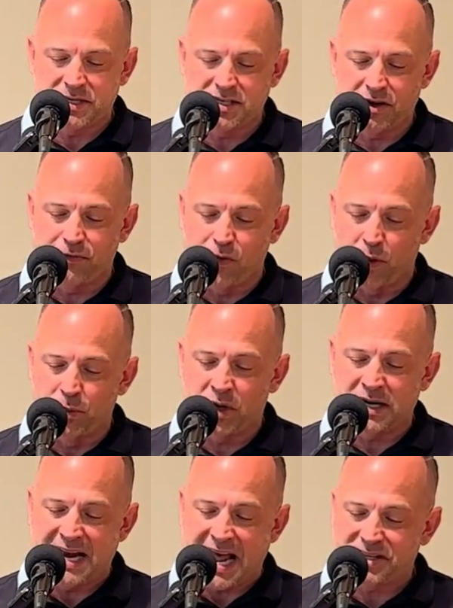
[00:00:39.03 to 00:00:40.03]
He's a
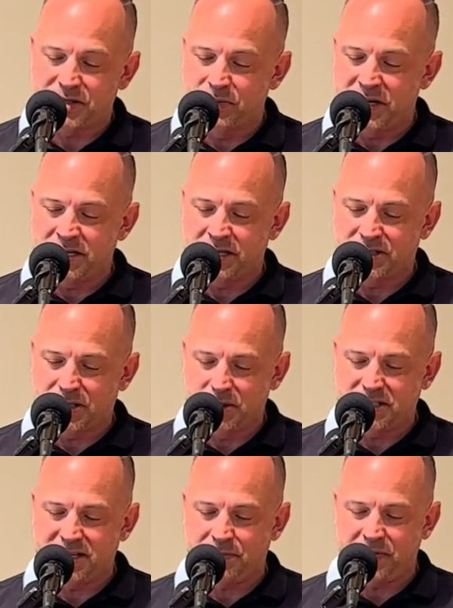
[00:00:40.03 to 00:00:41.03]
former Nazarene
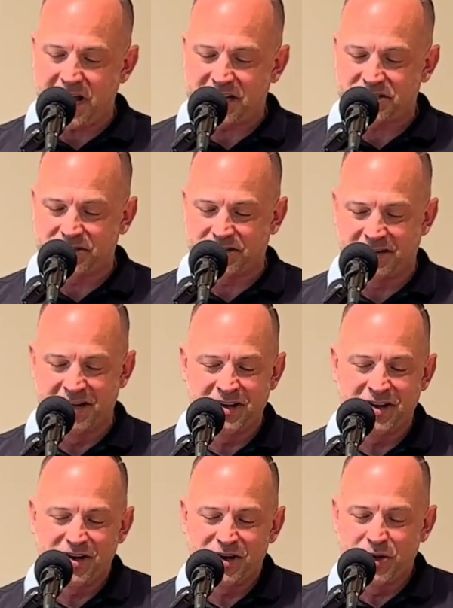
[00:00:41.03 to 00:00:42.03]
associate pastor
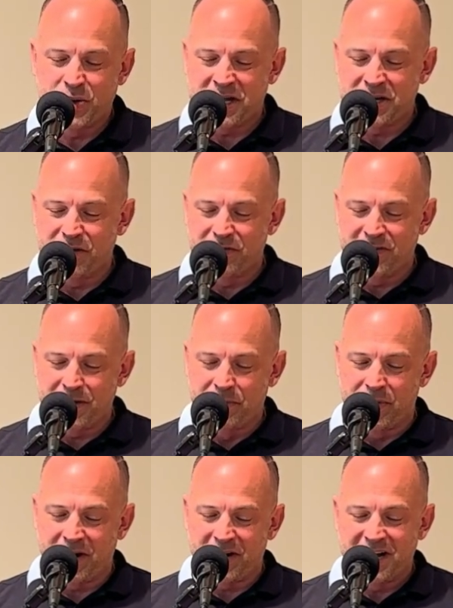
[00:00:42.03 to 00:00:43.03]
who, in
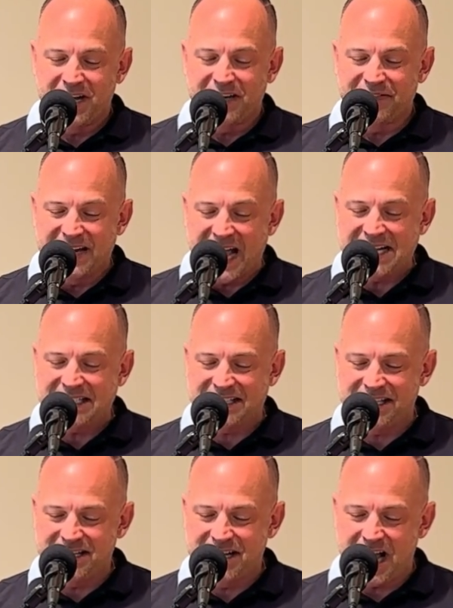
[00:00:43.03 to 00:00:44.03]
November of
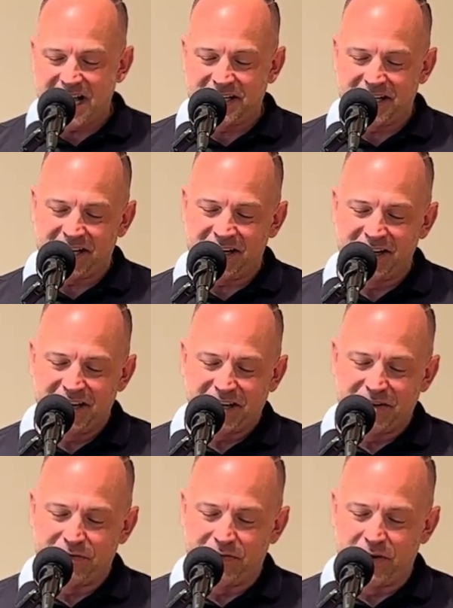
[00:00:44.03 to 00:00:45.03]
1990,
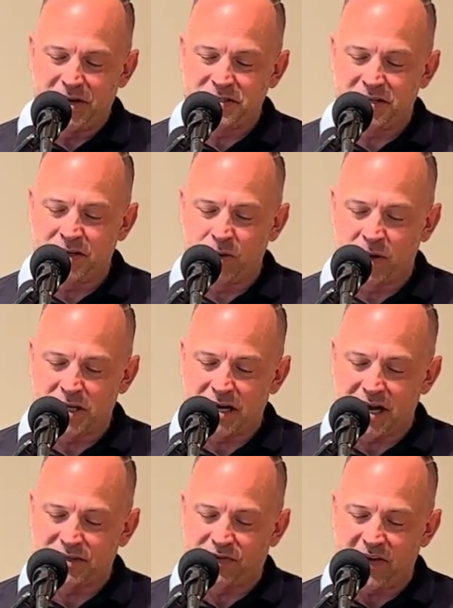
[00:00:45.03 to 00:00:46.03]
converted to the
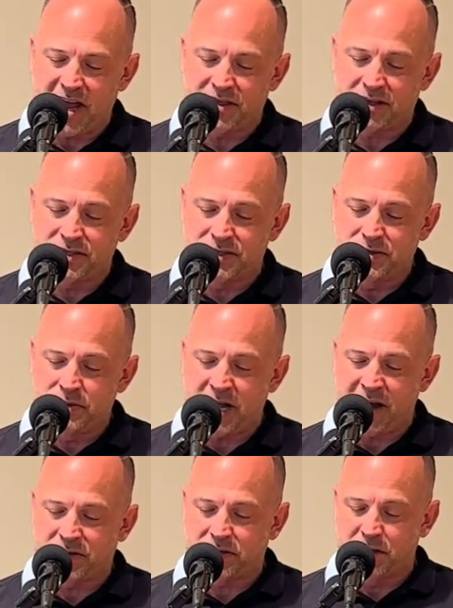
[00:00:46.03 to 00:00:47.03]
Orthodox faith soon
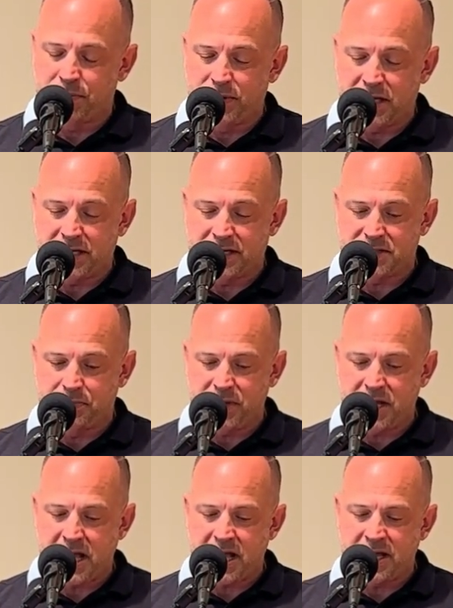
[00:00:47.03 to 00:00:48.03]
after completing his
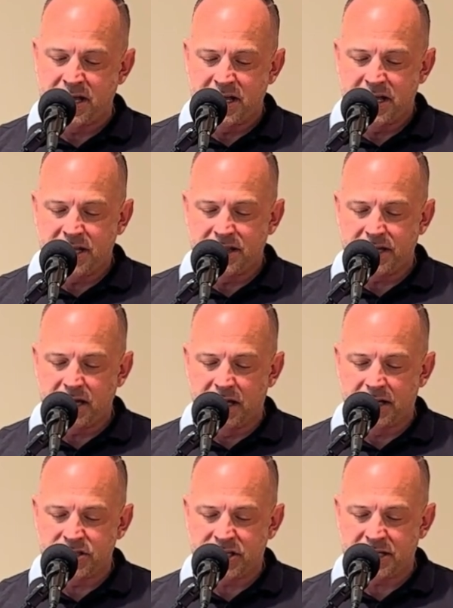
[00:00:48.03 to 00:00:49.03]
BA in
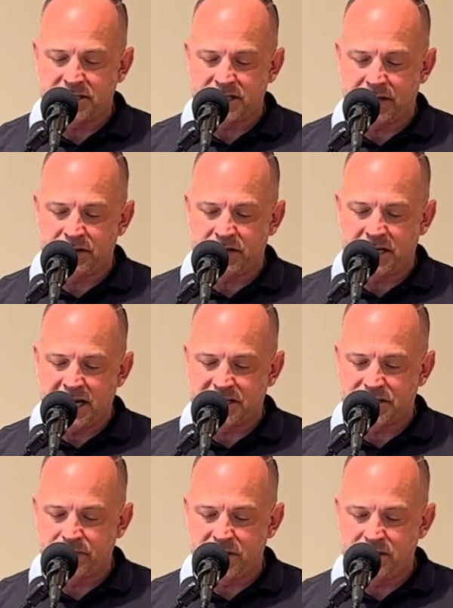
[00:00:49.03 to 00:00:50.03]
theology at Southern
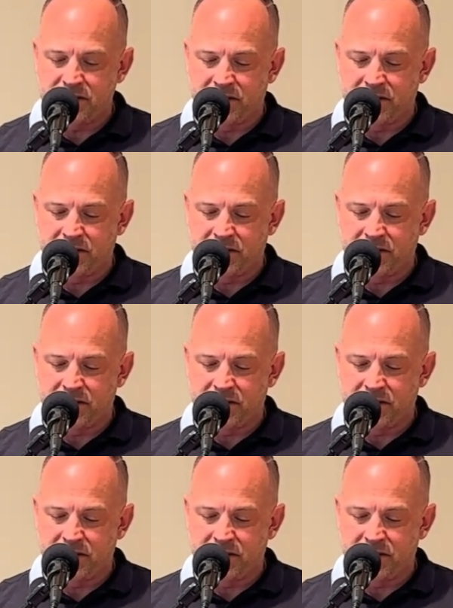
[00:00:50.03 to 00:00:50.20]
Nazarene